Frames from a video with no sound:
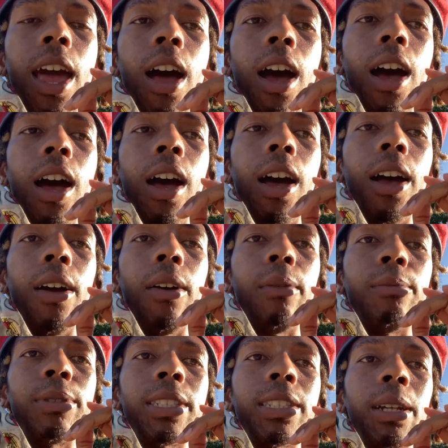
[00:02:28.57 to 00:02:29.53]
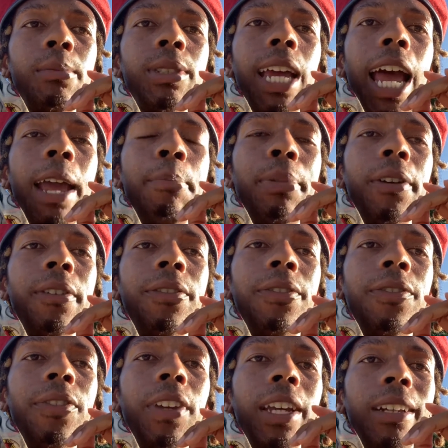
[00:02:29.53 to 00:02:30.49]
some type of
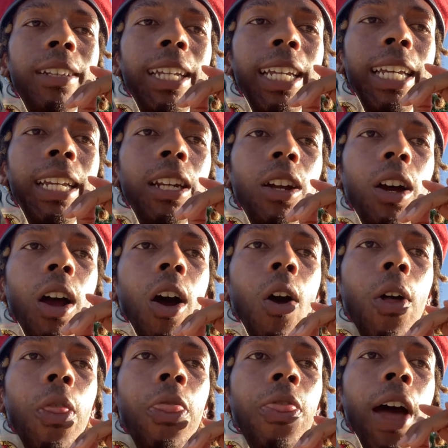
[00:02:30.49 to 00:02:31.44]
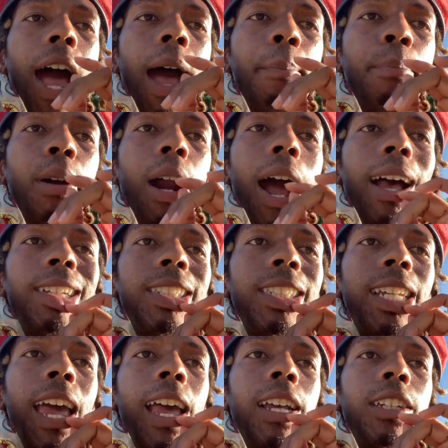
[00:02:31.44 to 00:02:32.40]
feeling, thought
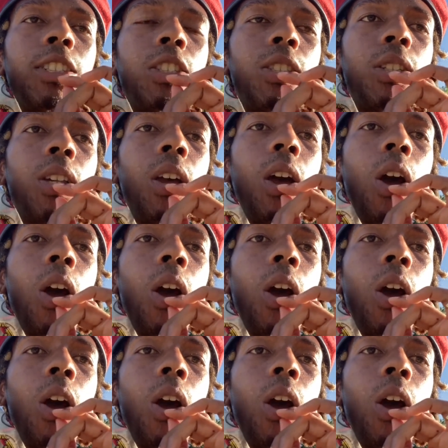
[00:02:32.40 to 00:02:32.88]
process,